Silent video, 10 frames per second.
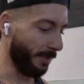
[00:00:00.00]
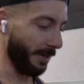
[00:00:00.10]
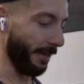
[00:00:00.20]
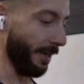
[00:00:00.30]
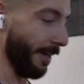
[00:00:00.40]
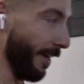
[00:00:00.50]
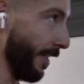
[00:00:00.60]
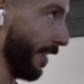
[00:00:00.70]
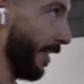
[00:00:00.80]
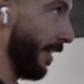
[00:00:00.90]
But
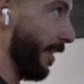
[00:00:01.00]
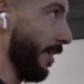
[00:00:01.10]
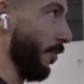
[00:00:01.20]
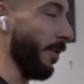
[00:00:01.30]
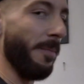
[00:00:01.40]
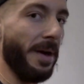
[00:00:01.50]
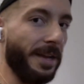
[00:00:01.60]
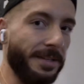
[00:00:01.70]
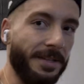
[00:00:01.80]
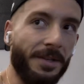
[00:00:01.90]
we'll get
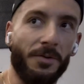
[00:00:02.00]
back into the